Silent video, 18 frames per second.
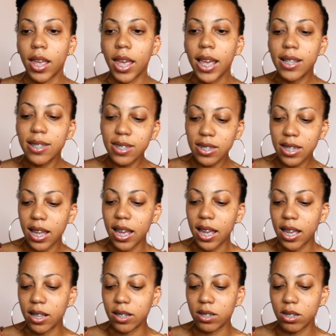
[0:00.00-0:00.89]
it's
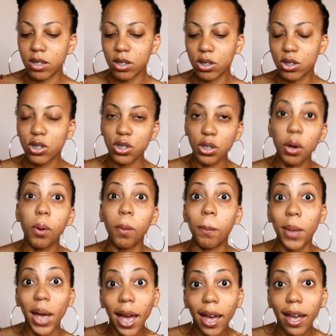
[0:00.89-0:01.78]
not
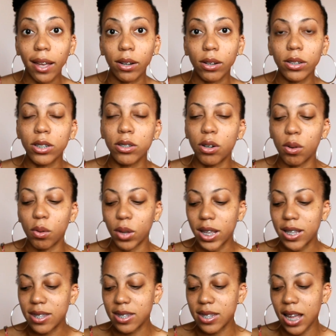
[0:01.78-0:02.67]
so bad. You know,
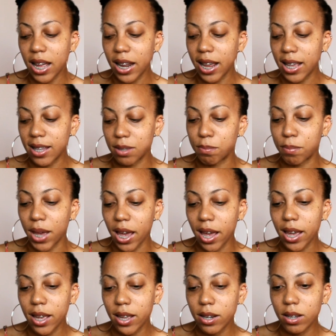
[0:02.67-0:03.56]
it's not as
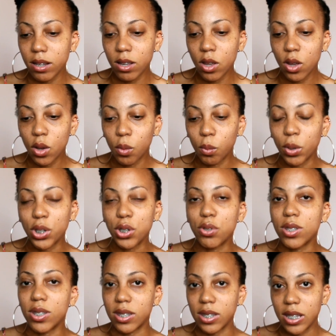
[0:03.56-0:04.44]
bad when
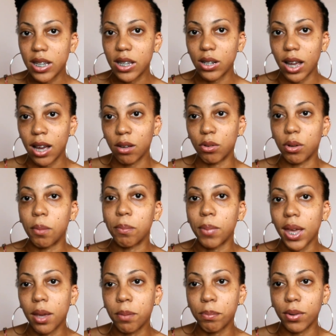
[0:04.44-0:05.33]
you see it out
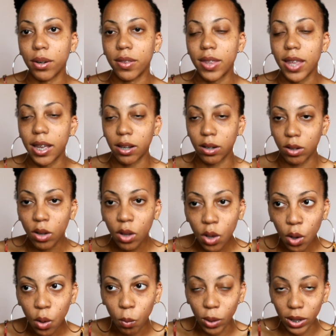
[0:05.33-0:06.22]
on paper than
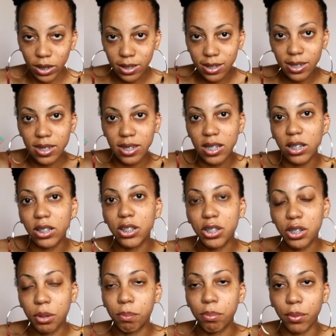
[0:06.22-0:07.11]
when it's still
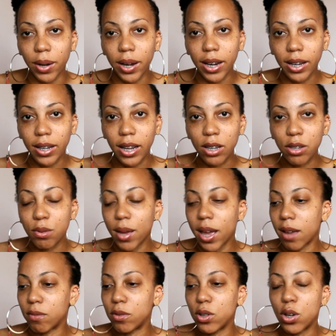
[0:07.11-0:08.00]
in your brain and you
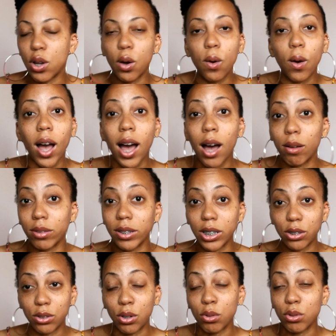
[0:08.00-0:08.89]
have no
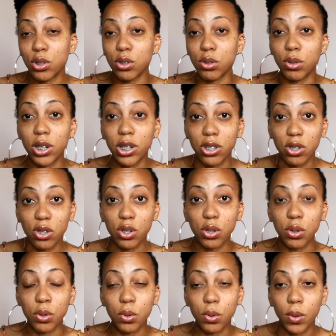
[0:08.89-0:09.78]
outlet, no
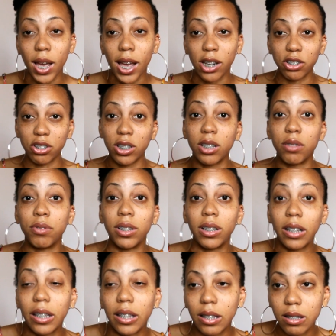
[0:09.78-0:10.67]
source to actually
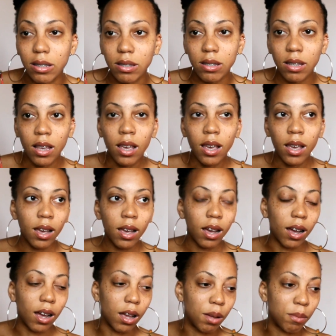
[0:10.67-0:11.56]
release.
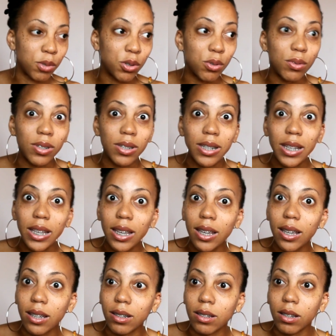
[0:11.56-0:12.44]
Um, you
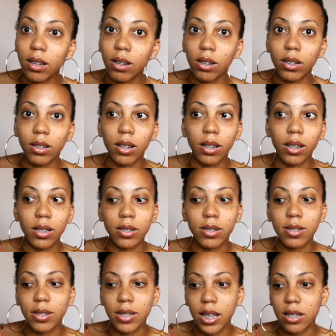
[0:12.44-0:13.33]
need a
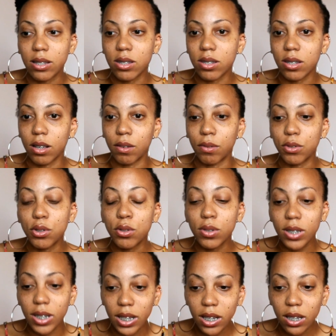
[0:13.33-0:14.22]
sense of, you
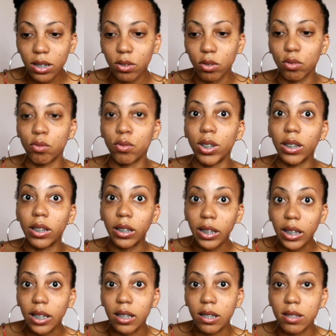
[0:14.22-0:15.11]
need
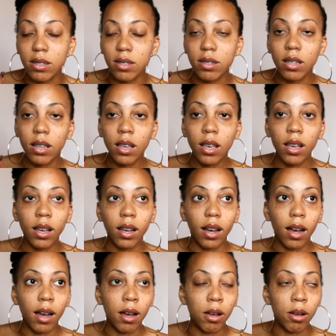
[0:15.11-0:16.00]
release,
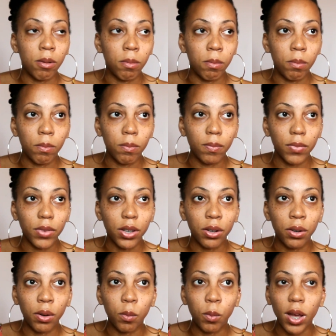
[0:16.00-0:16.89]
um,
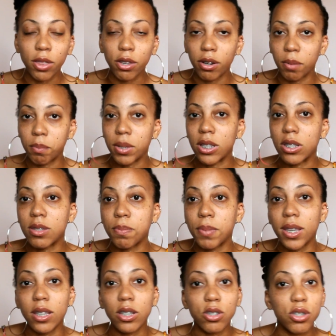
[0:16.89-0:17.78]
you know, whether it be
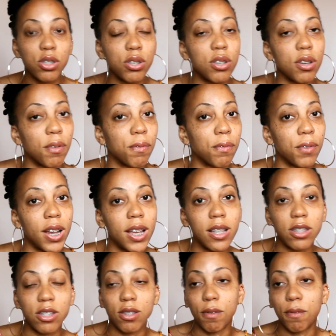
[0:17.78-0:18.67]
speaking to your
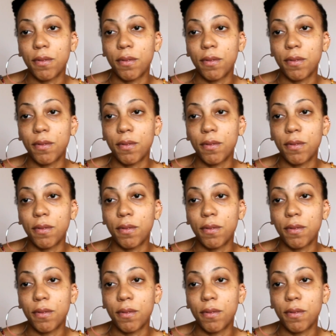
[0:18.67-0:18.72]
friends, your